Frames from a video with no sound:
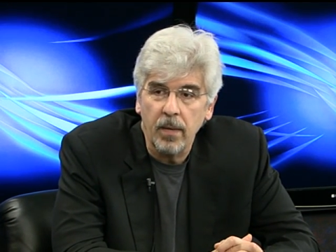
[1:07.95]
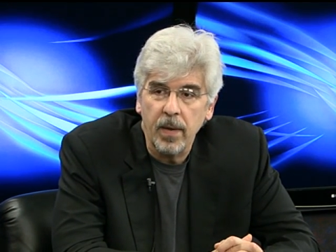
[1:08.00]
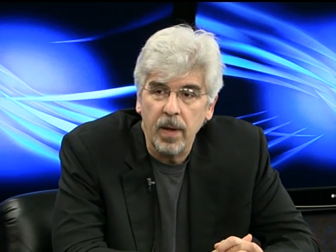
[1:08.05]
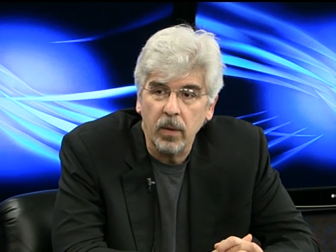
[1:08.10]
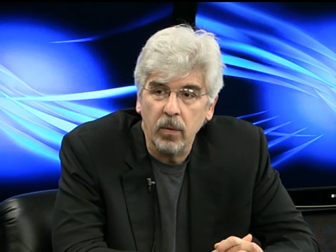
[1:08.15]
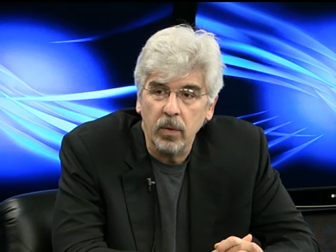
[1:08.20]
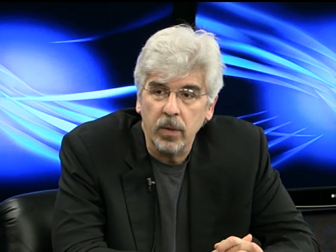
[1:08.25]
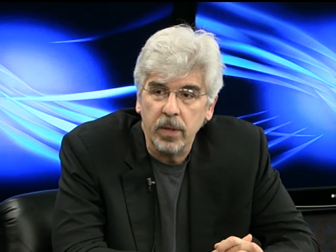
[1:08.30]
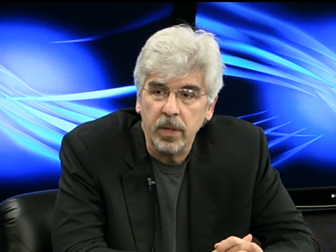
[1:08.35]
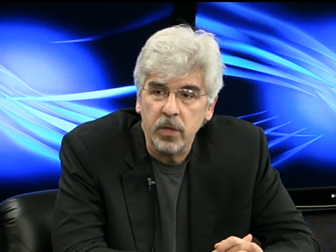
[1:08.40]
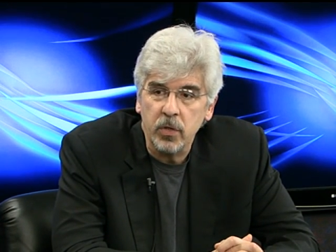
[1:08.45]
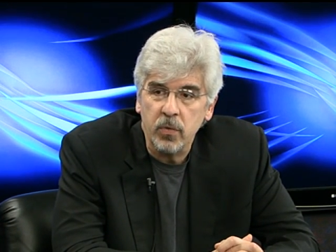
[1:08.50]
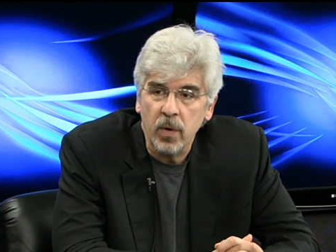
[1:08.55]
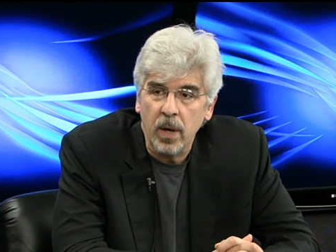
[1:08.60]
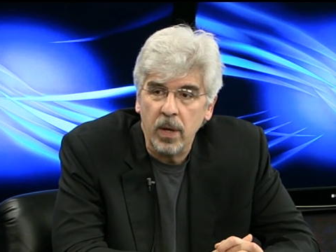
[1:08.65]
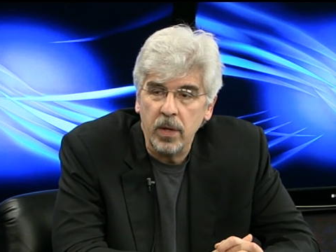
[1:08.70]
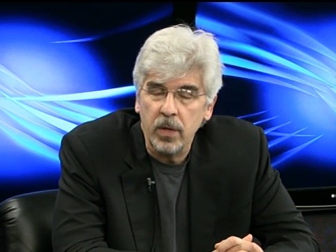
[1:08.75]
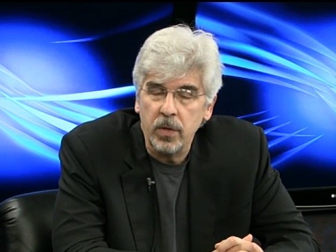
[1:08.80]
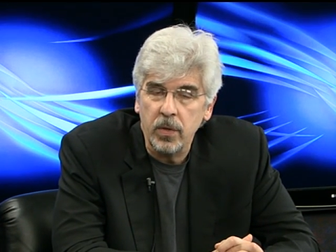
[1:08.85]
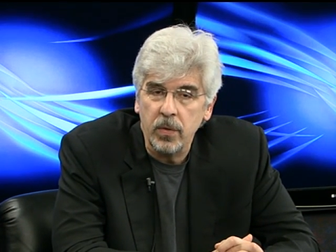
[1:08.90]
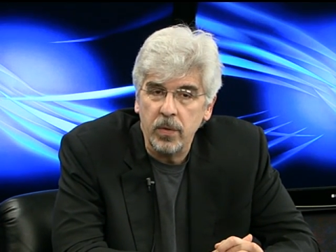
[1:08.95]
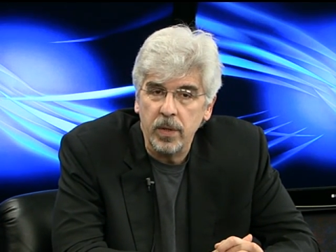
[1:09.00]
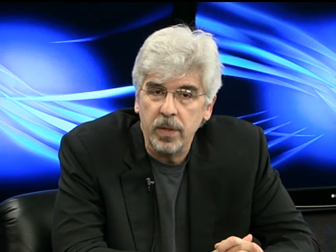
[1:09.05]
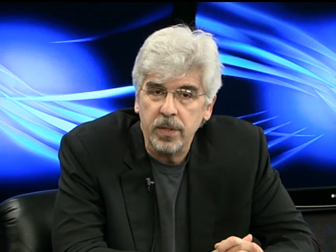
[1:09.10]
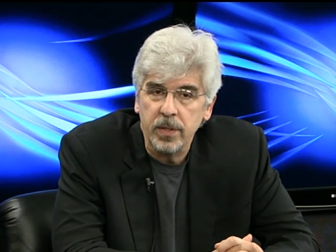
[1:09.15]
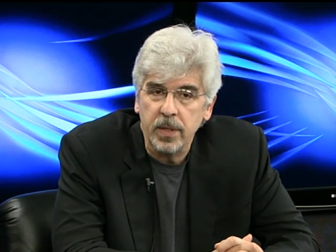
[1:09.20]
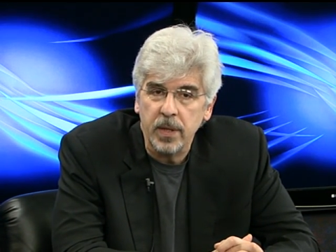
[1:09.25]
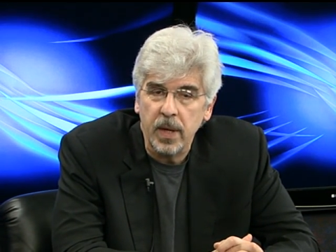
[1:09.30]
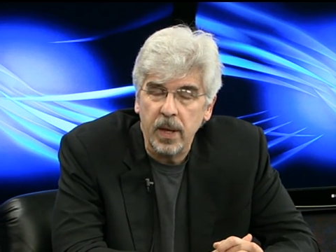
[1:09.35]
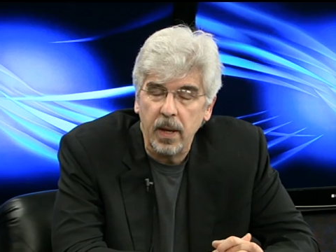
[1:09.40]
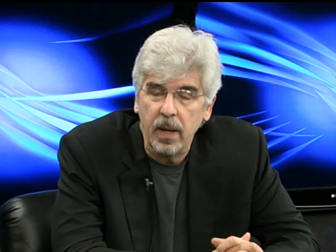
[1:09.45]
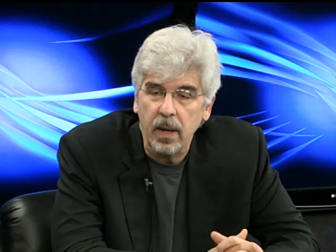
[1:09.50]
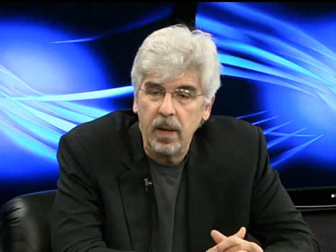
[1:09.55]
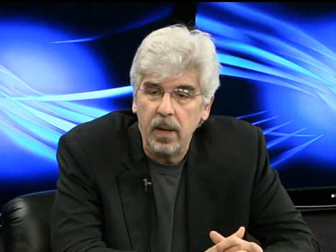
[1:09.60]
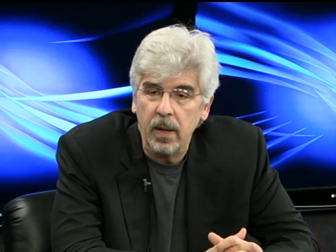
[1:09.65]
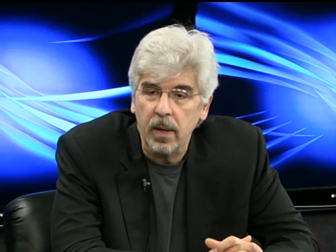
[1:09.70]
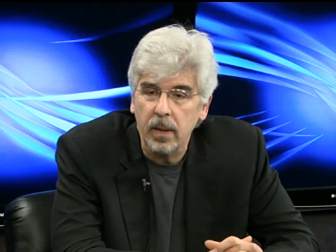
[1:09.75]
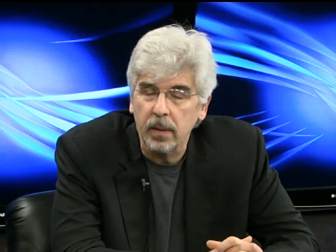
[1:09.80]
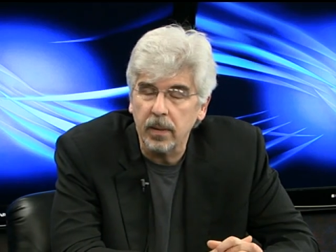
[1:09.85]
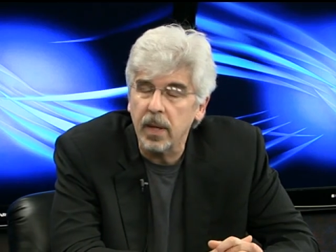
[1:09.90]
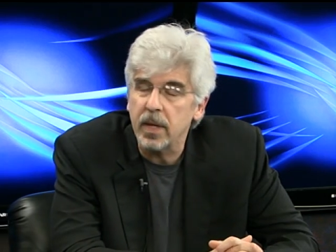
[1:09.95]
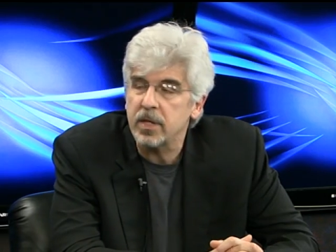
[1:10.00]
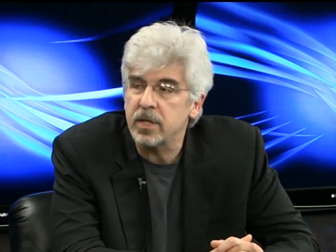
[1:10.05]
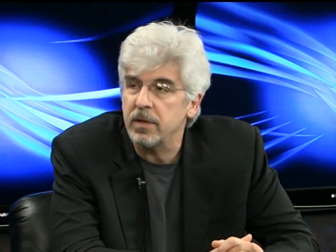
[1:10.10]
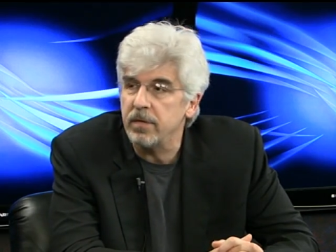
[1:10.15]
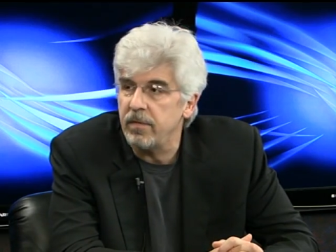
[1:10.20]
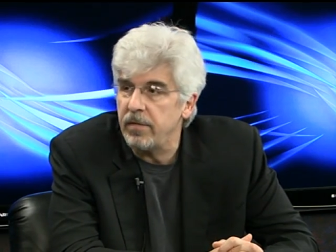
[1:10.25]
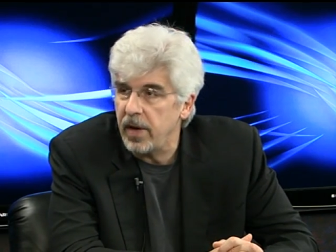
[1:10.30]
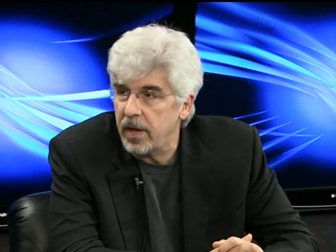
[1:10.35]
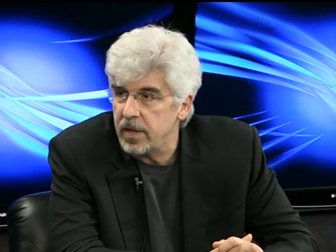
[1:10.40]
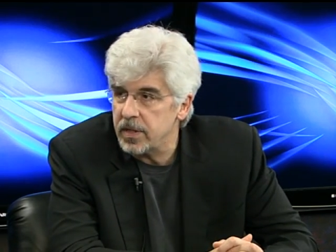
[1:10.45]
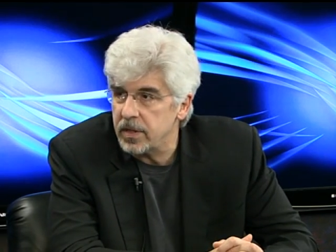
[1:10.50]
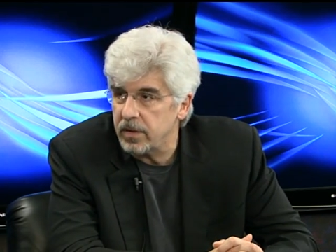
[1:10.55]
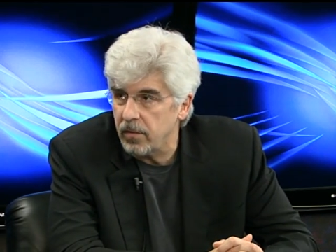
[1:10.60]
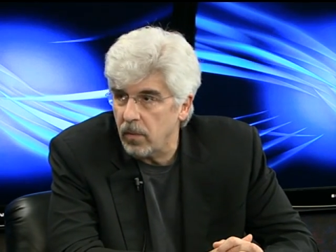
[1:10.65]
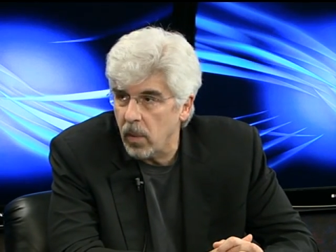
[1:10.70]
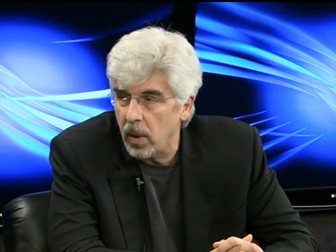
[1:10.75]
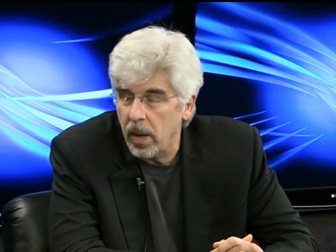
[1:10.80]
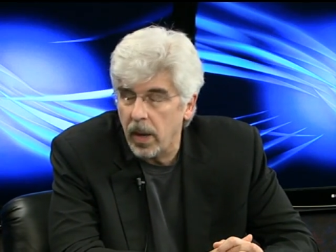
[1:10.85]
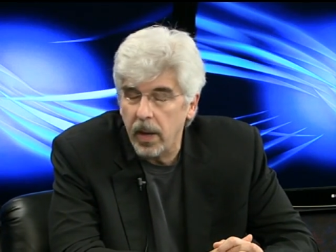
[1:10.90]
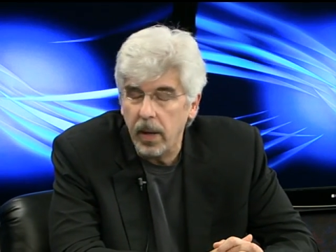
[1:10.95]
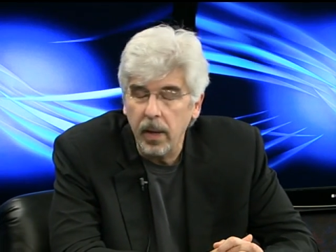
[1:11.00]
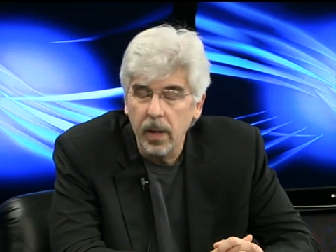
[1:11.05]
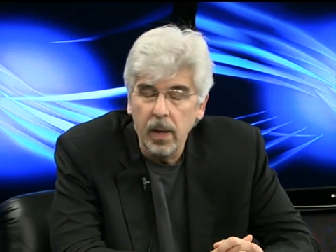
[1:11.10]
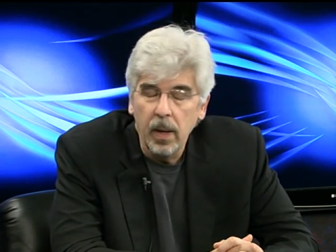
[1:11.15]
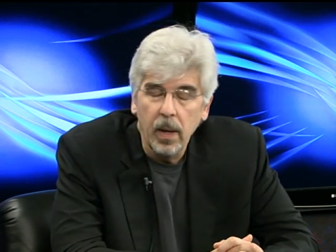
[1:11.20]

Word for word: that looked at trying to do this in a less invasive way